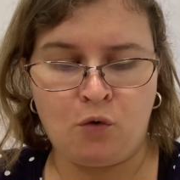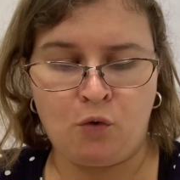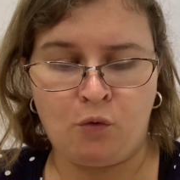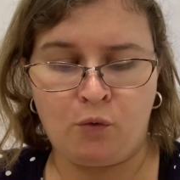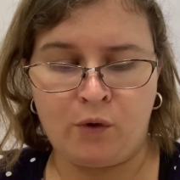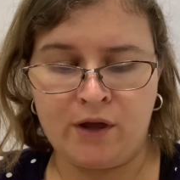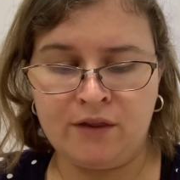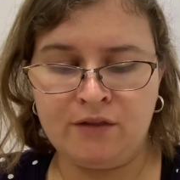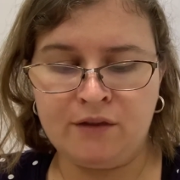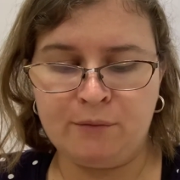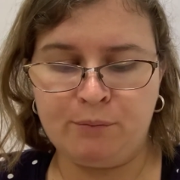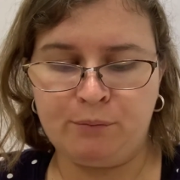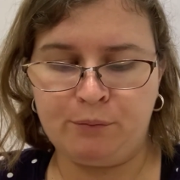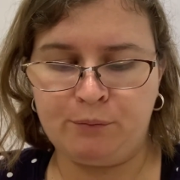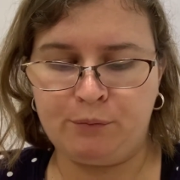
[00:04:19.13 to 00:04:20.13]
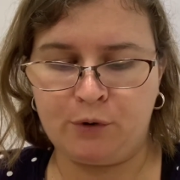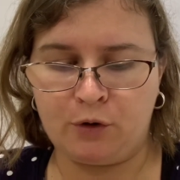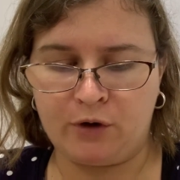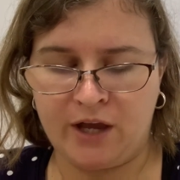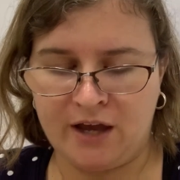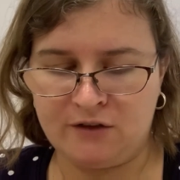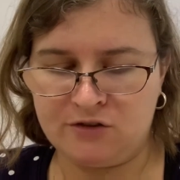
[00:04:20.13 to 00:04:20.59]
When the
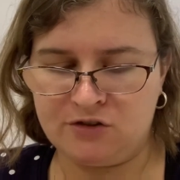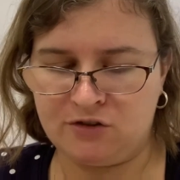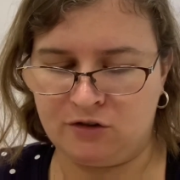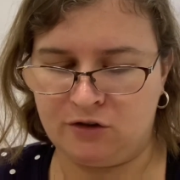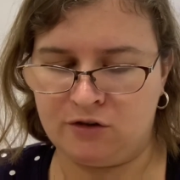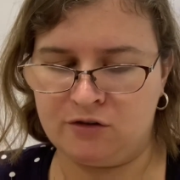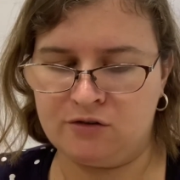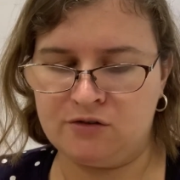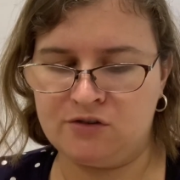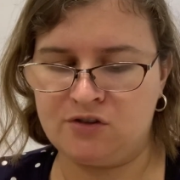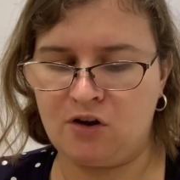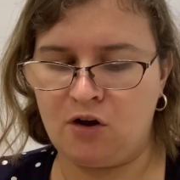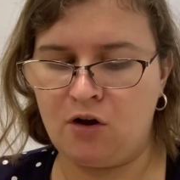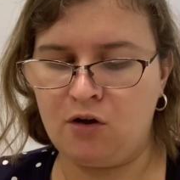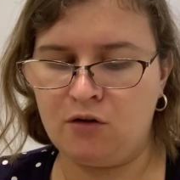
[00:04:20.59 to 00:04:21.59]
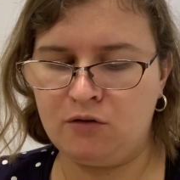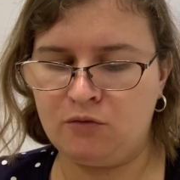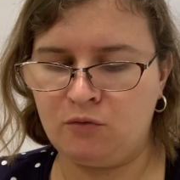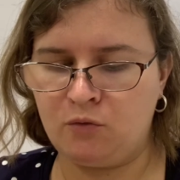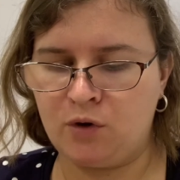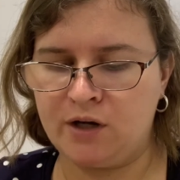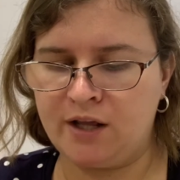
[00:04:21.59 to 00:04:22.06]
proconsular saw
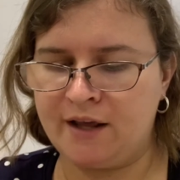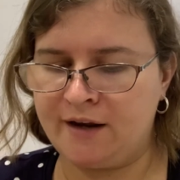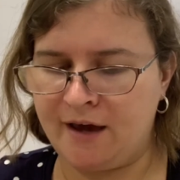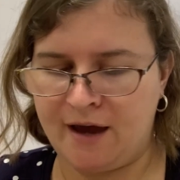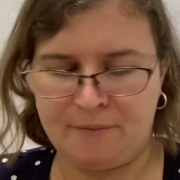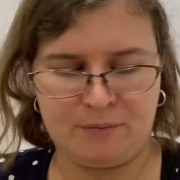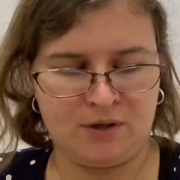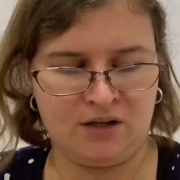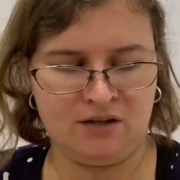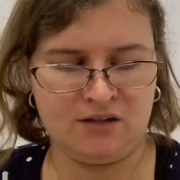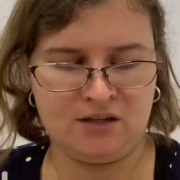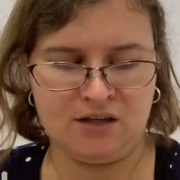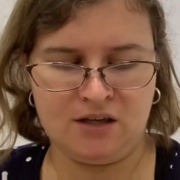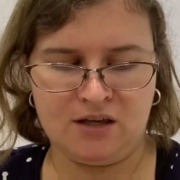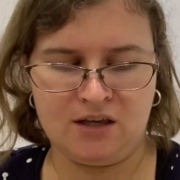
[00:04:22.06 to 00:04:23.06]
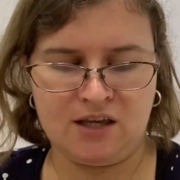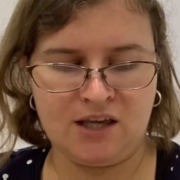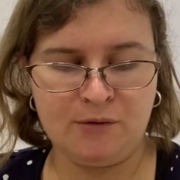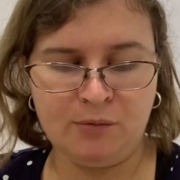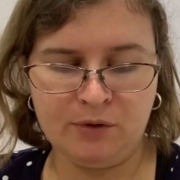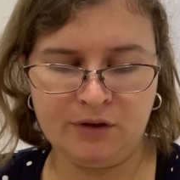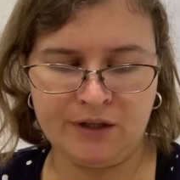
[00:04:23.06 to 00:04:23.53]
what had happened, he
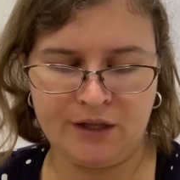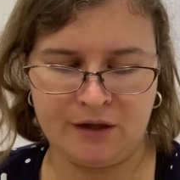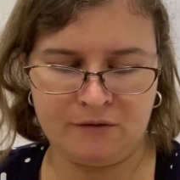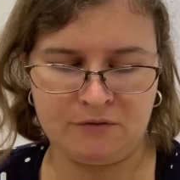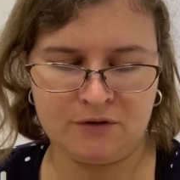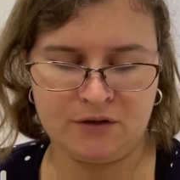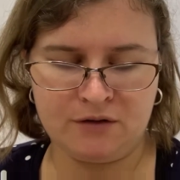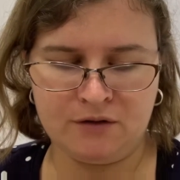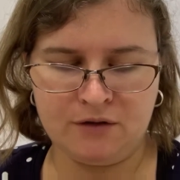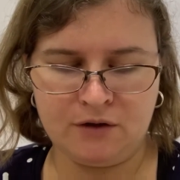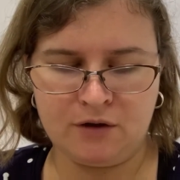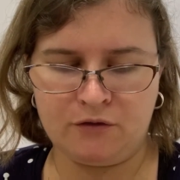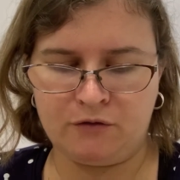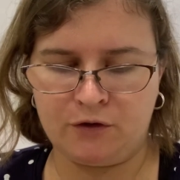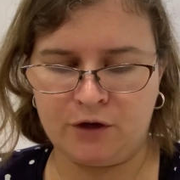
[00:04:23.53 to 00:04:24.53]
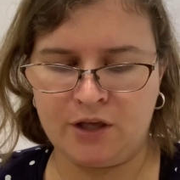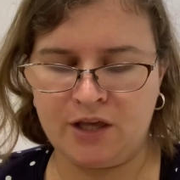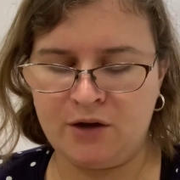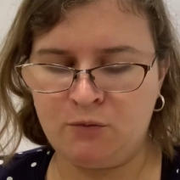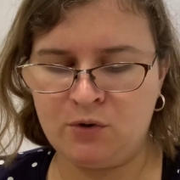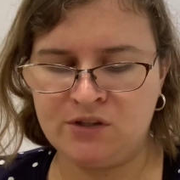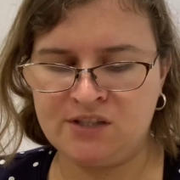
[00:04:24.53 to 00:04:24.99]
believed, for he
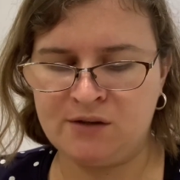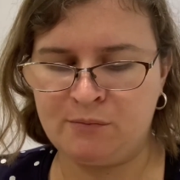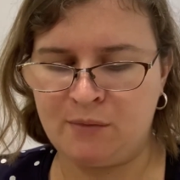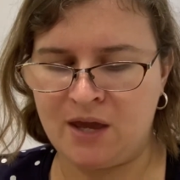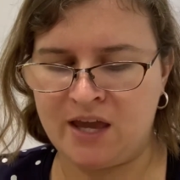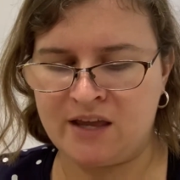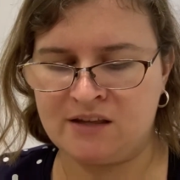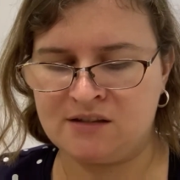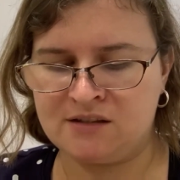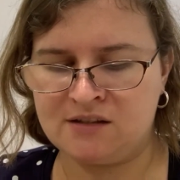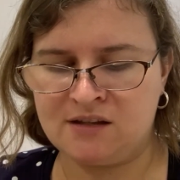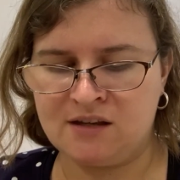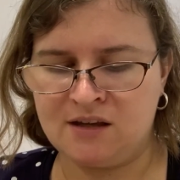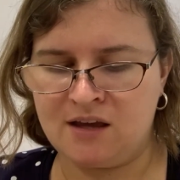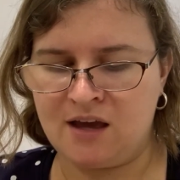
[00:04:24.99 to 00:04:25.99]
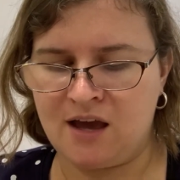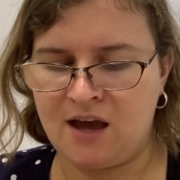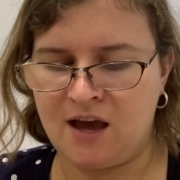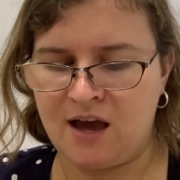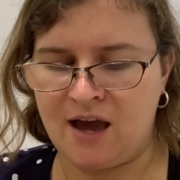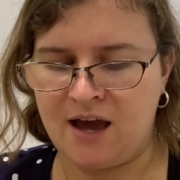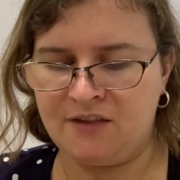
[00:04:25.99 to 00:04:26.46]
was amazed
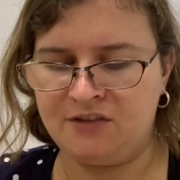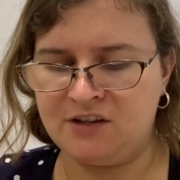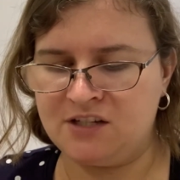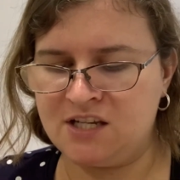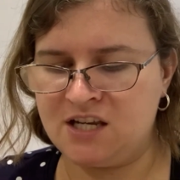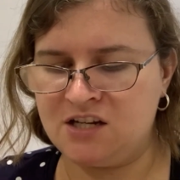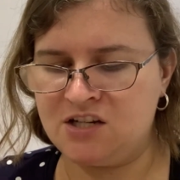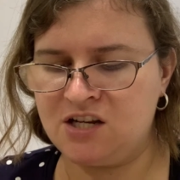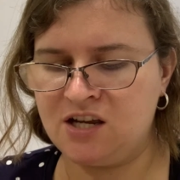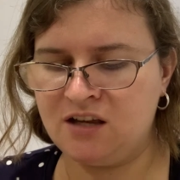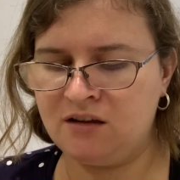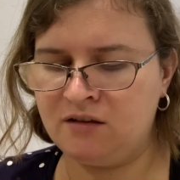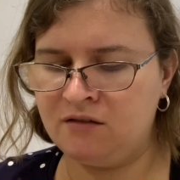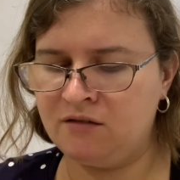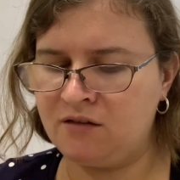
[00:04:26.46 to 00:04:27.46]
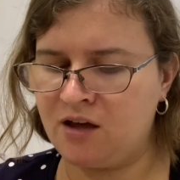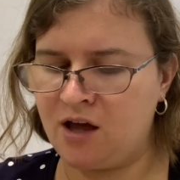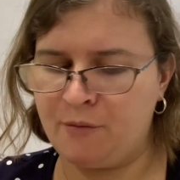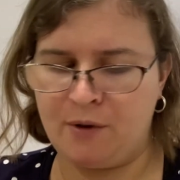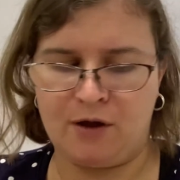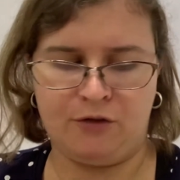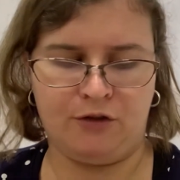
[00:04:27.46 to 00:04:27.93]
at the teaching
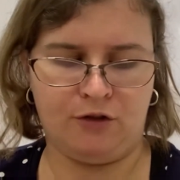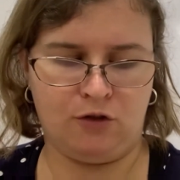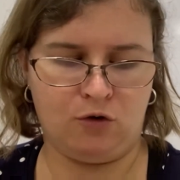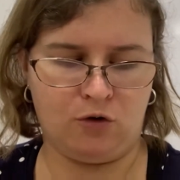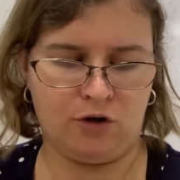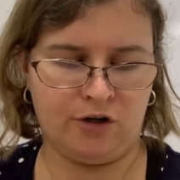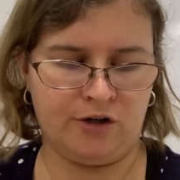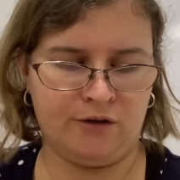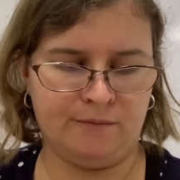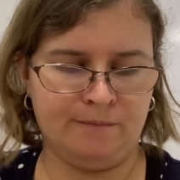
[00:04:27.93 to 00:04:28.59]
about the Lord.